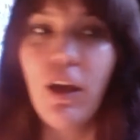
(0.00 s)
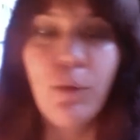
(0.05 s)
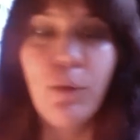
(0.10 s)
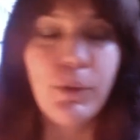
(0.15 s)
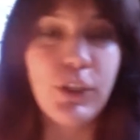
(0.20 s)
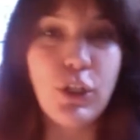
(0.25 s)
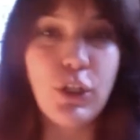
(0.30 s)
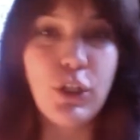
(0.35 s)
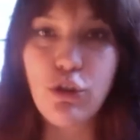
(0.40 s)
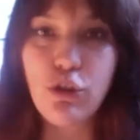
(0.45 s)

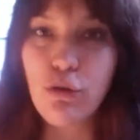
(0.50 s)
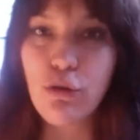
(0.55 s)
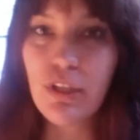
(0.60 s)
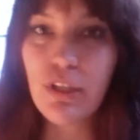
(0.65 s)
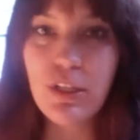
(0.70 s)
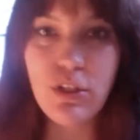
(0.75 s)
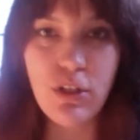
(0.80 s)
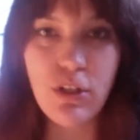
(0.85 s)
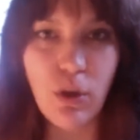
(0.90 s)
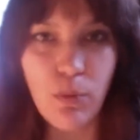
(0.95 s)
but the truth
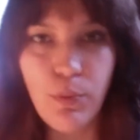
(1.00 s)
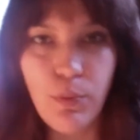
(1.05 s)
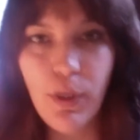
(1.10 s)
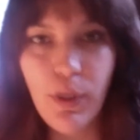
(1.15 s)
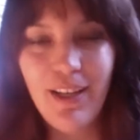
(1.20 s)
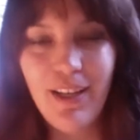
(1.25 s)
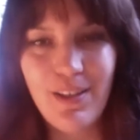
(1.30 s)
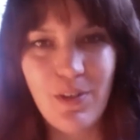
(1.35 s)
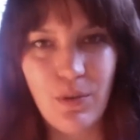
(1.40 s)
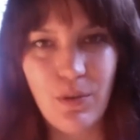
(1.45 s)
is
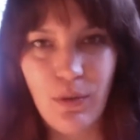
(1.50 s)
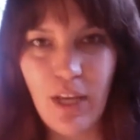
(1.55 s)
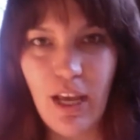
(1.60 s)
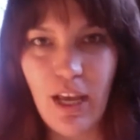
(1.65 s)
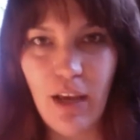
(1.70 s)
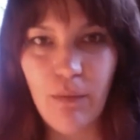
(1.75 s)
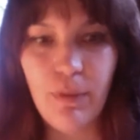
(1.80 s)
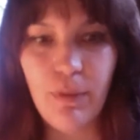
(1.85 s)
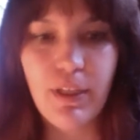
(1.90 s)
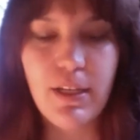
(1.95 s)
nobody is
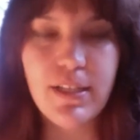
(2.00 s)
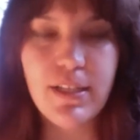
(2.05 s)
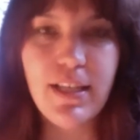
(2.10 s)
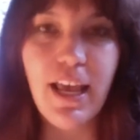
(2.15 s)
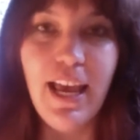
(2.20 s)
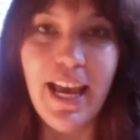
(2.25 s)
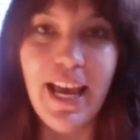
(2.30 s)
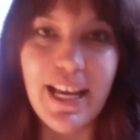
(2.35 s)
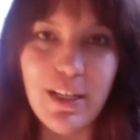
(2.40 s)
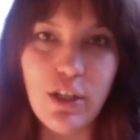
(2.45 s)
okay because
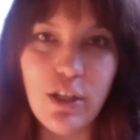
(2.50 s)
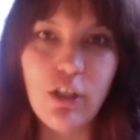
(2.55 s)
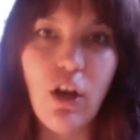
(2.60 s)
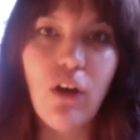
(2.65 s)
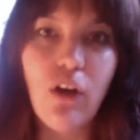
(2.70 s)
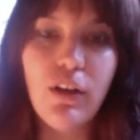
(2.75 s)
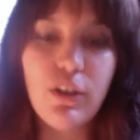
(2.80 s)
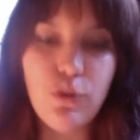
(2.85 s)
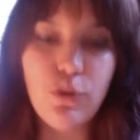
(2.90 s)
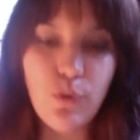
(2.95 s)
as
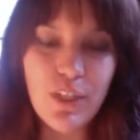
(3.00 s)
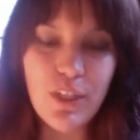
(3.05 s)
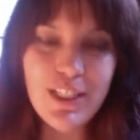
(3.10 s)
long as we're